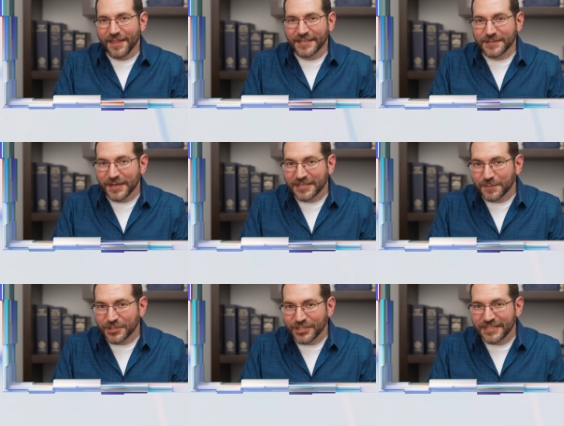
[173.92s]
The semantic
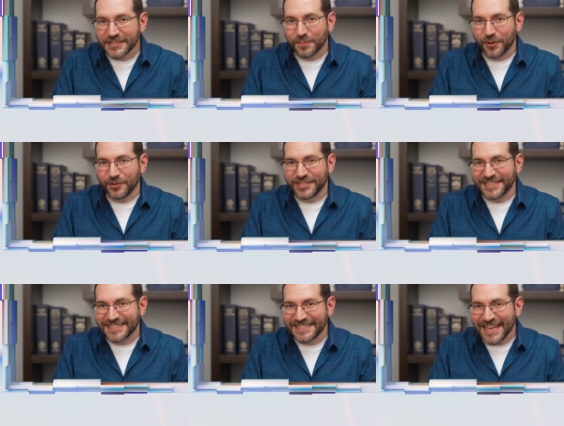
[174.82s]
machines approach
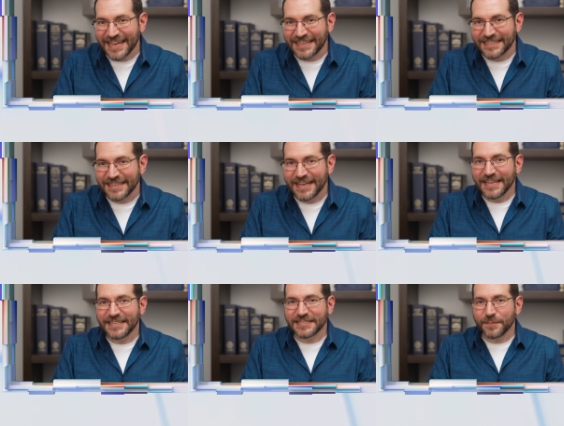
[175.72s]
instead
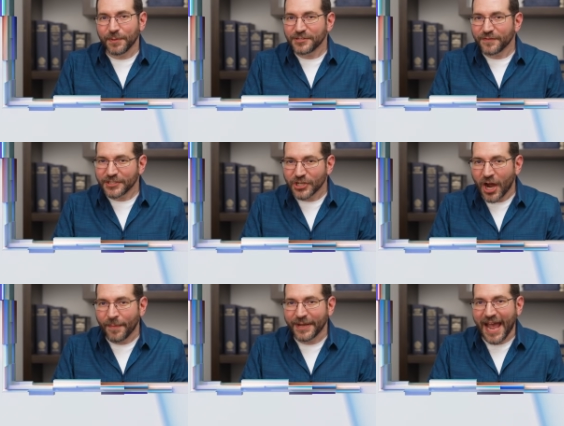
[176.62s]
takes a bunch of
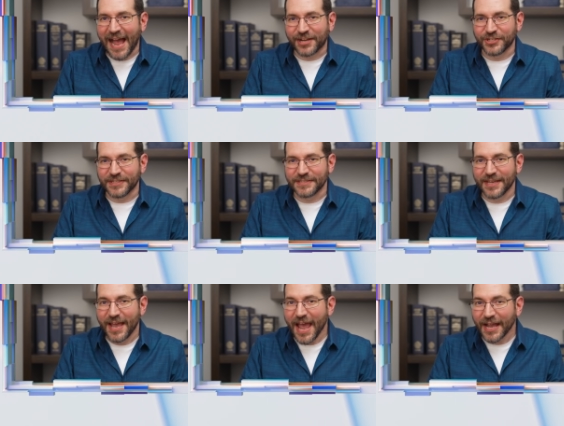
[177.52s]
atomic
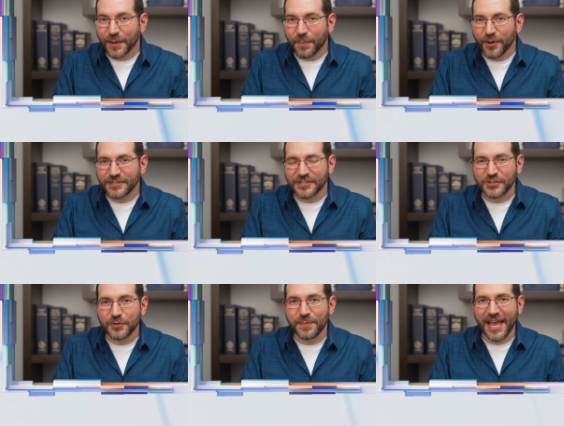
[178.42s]
actions and composes
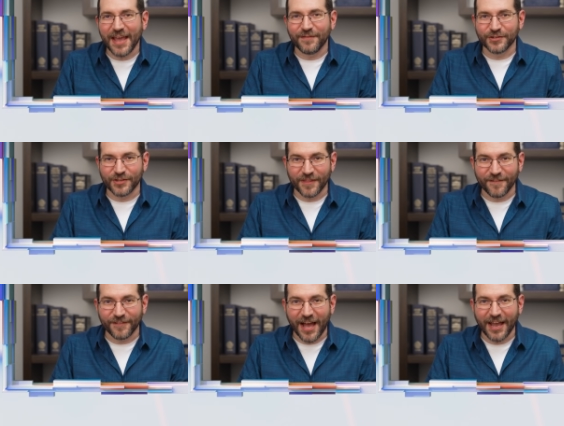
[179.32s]
new behaviors on the
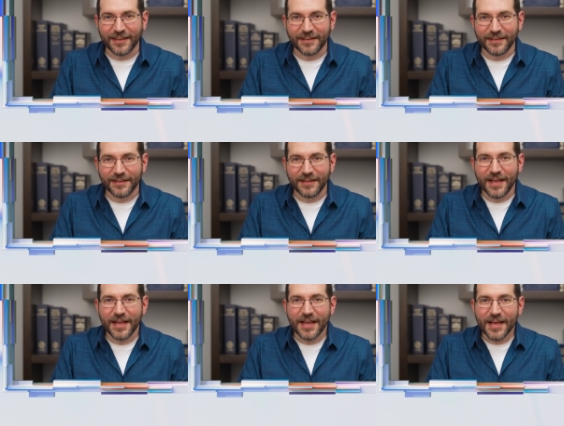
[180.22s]
fly.
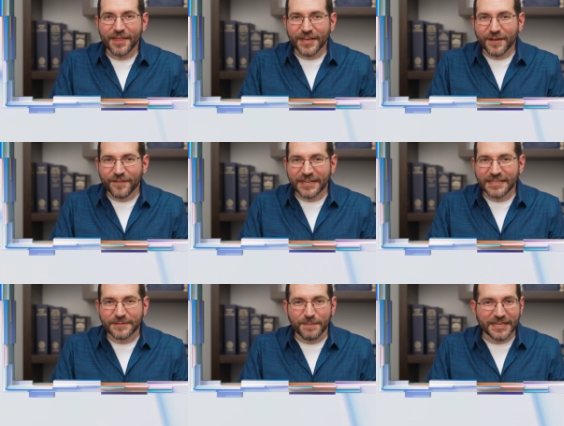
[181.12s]
Think of it
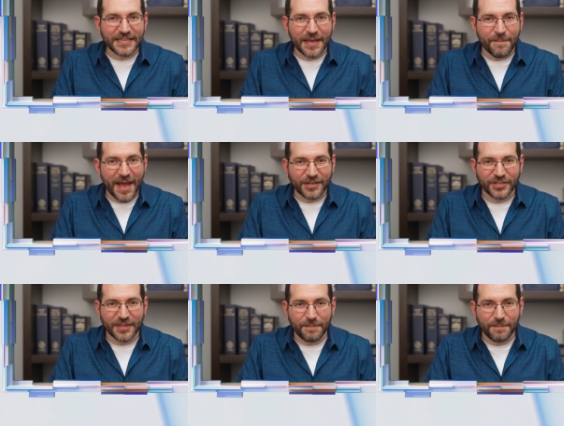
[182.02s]
as mixing and matching